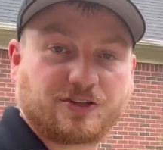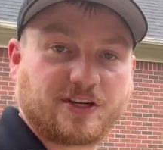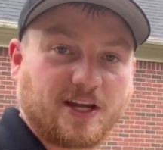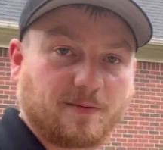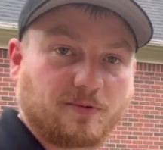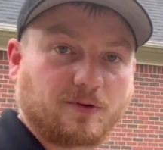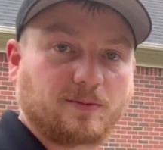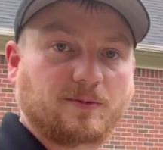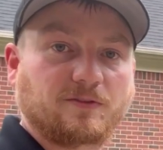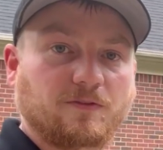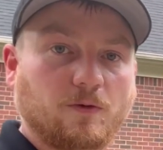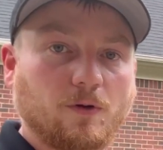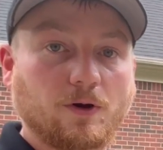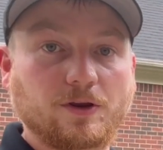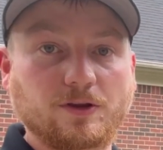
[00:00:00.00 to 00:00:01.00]
your sample
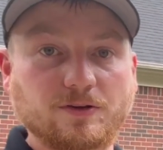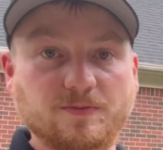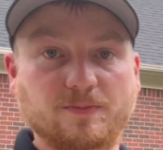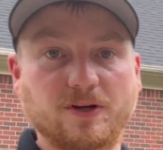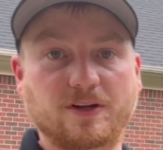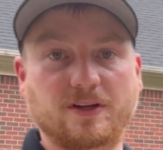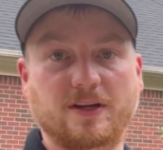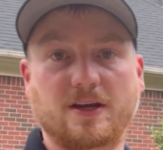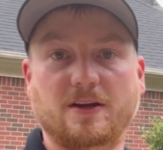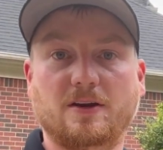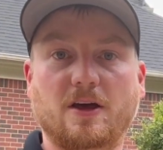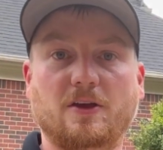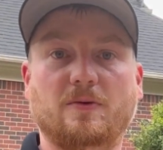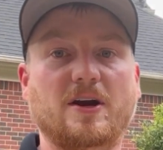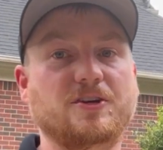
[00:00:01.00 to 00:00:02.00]
before you put it in.
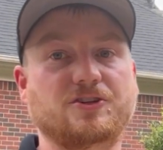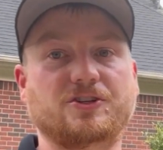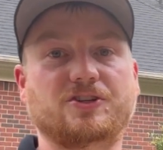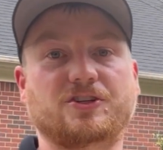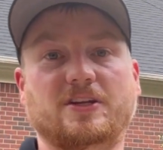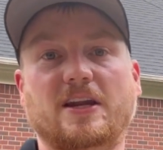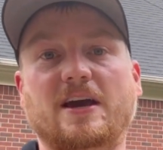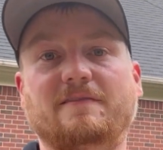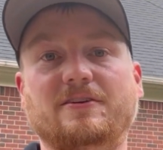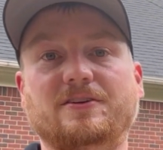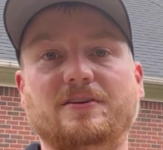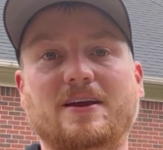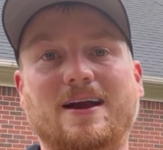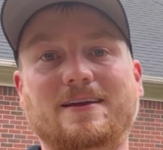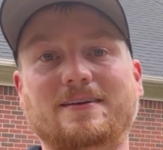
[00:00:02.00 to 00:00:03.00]
Otherwise, you're just going to have a
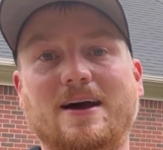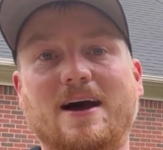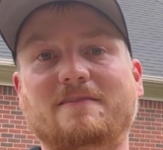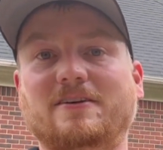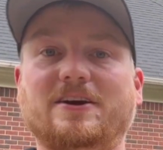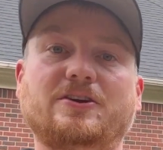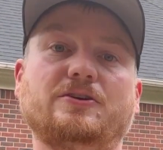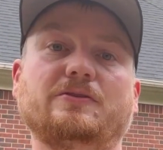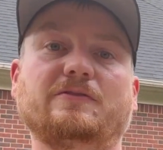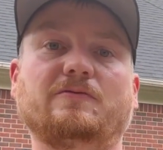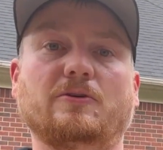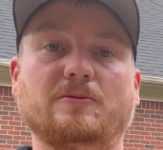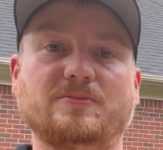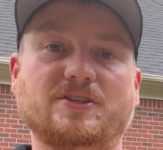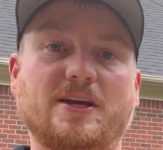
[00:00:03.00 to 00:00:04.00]
not very
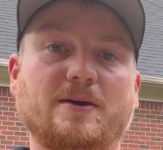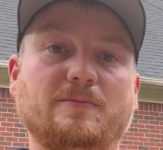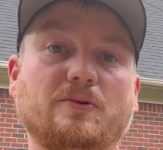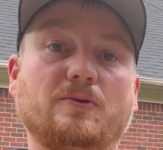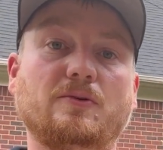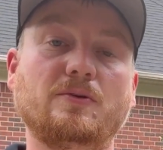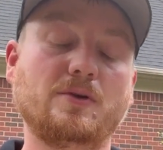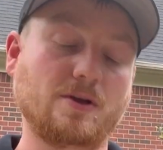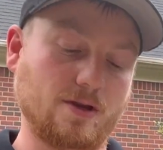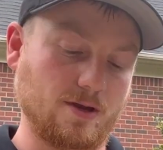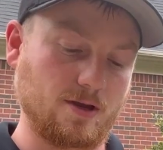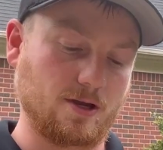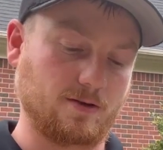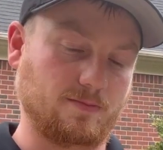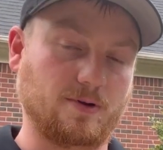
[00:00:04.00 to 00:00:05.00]
uniform sample.
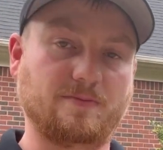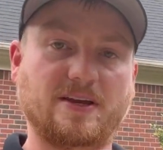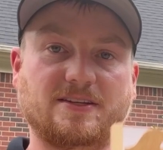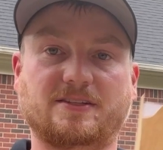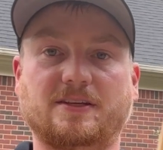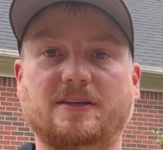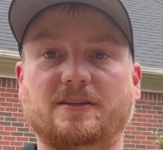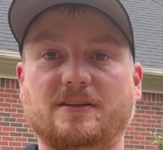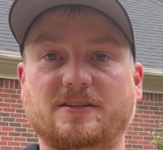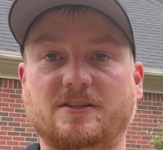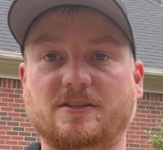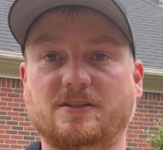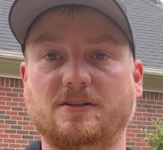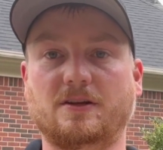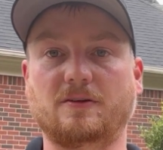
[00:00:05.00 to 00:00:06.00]
But basically,
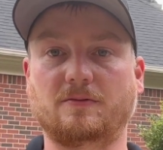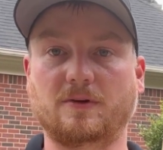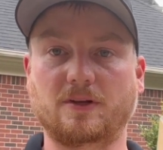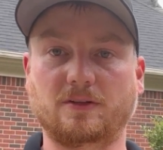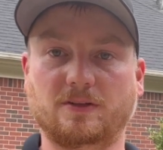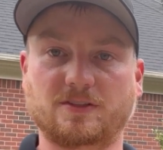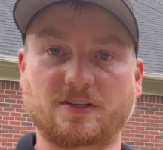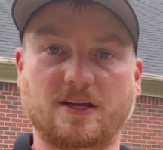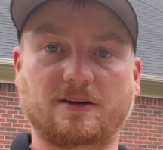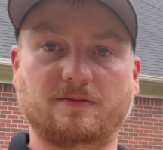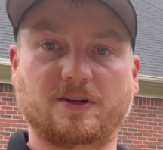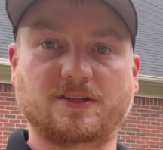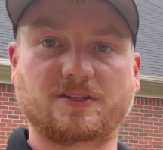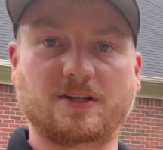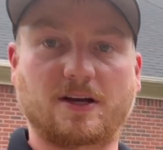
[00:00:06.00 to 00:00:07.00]
this is, you know, what it looks like
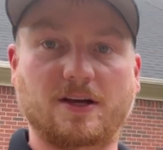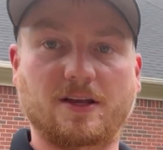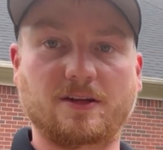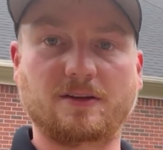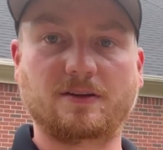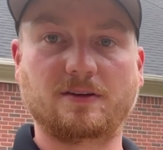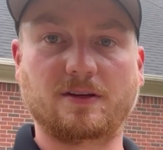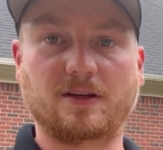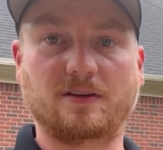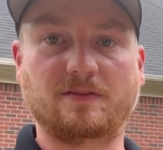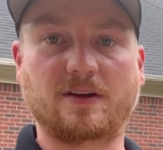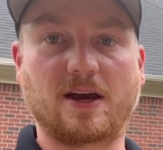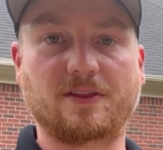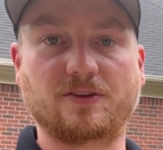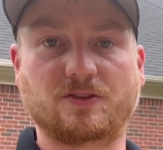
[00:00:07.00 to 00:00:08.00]
when it's done. And
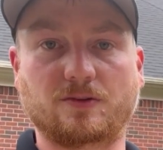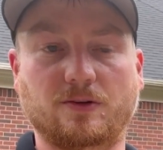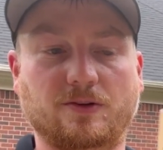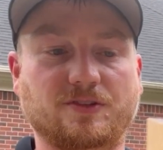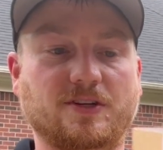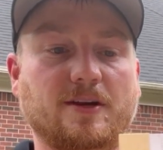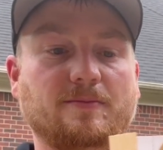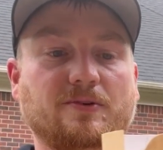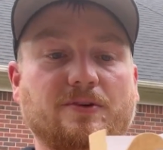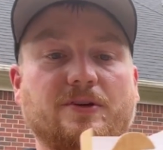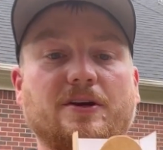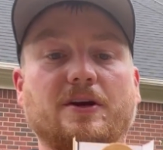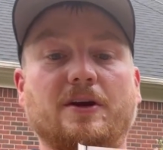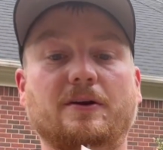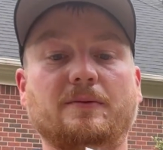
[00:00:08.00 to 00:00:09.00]
you've got the soil sample in
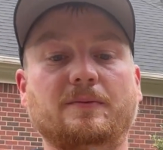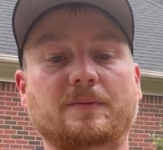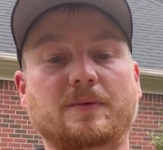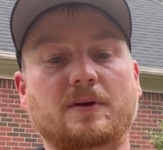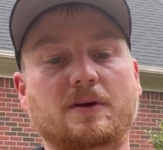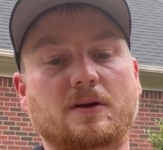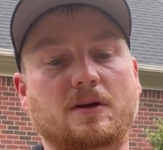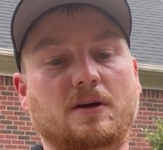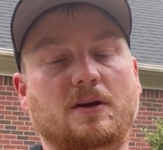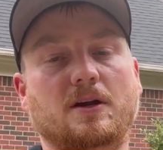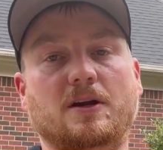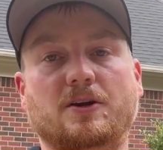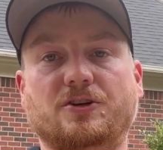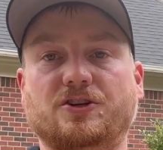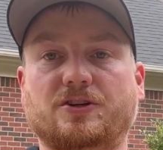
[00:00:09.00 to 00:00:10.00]
here,
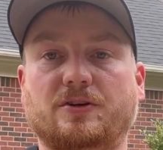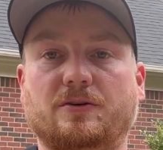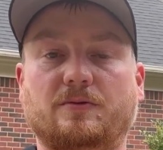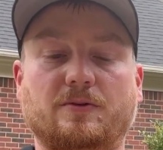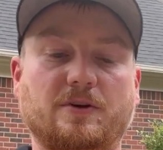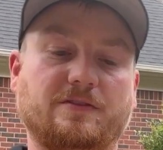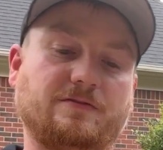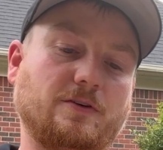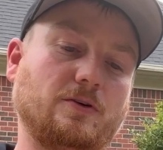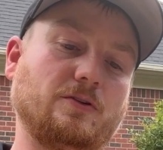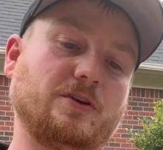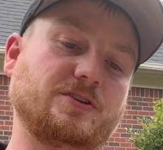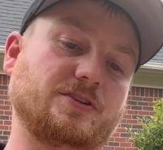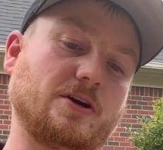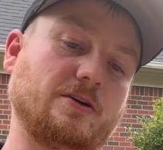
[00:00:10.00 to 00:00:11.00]
and you're just going to want to
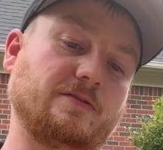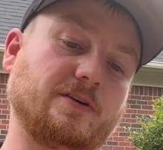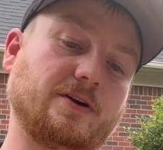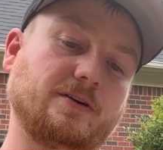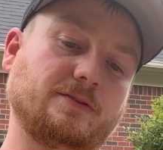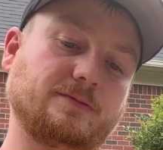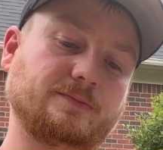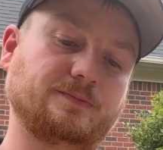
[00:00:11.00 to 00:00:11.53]
fold this over,